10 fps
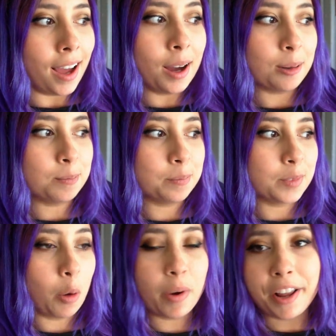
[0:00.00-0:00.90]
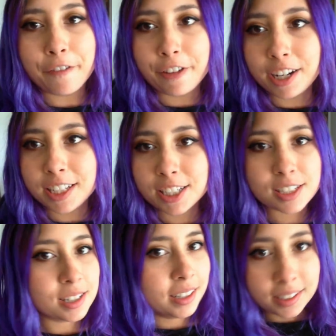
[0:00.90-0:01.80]
when I
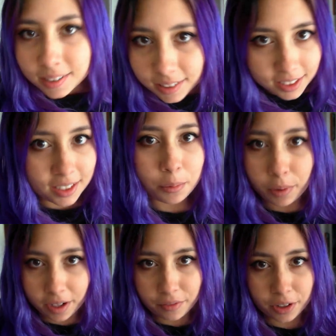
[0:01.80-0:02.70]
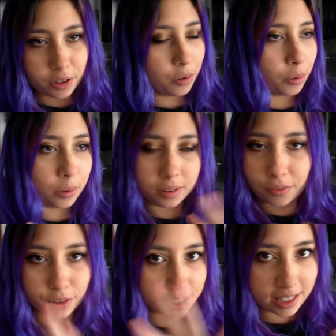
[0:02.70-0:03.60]
finished whatever, or the
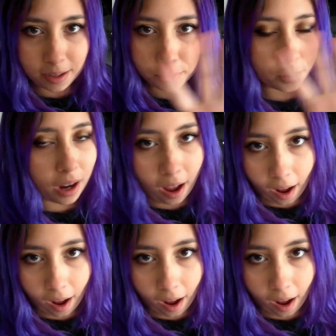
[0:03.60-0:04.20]
first time you